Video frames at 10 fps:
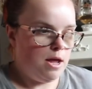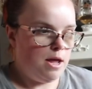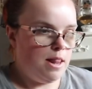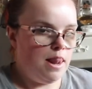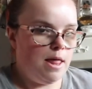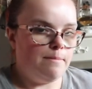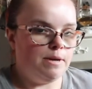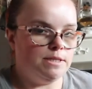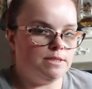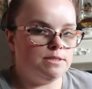let me
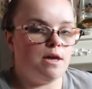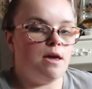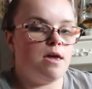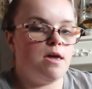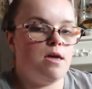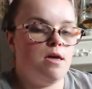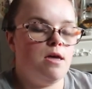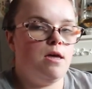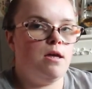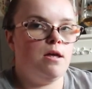see
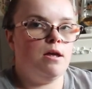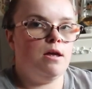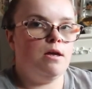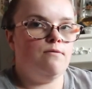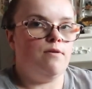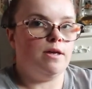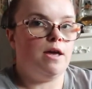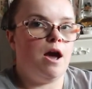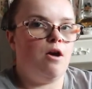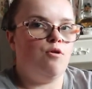if I
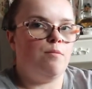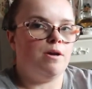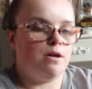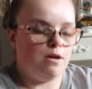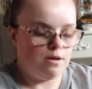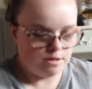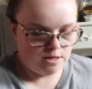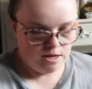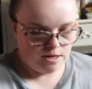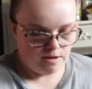get out all my ears
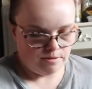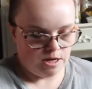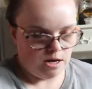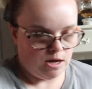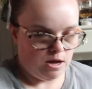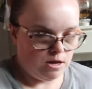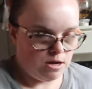that I'm taking.